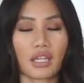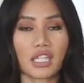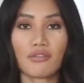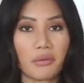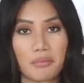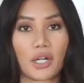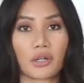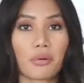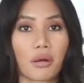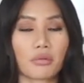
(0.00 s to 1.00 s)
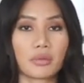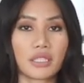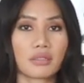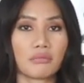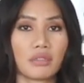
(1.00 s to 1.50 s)
even better
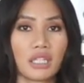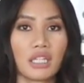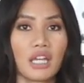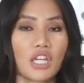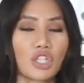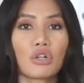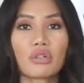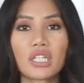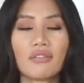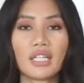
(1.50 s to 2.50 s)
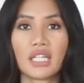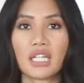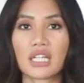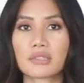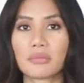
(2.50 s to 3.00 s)
probably to me. You don't even
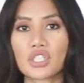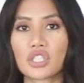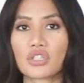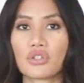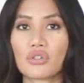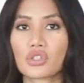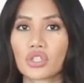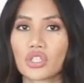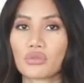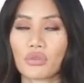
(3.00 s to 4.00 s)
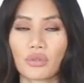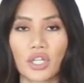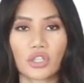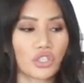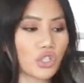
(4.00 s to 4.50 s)
need as much as you usually do with
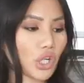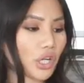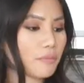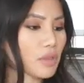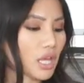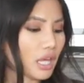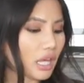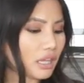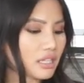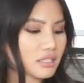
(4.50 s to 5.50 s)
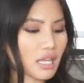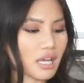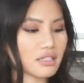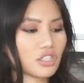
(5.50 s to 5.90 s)
regular sugar. And this has